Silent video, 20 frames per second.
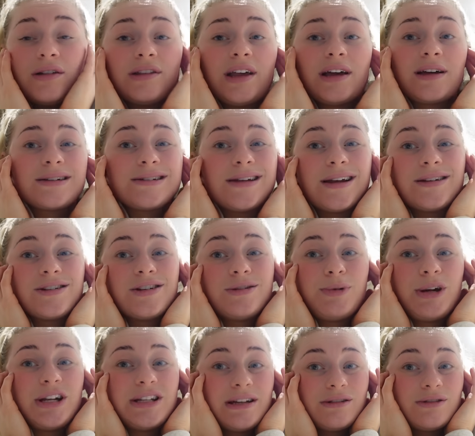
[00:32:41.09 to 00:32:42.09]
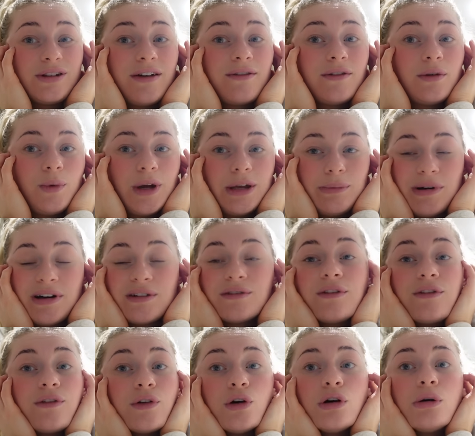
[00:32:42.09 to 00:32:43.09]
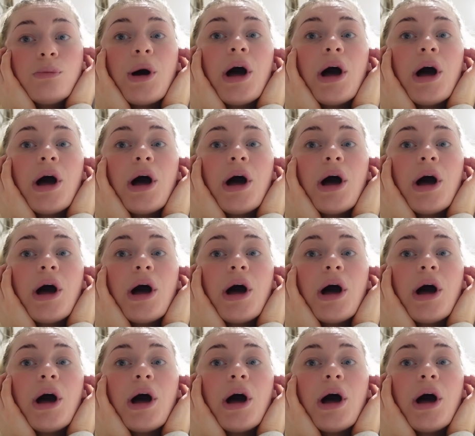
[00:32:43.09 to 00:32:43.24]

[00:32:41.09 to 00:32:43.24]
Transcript: and like I said, I just put it down to having a weak pelvic floor.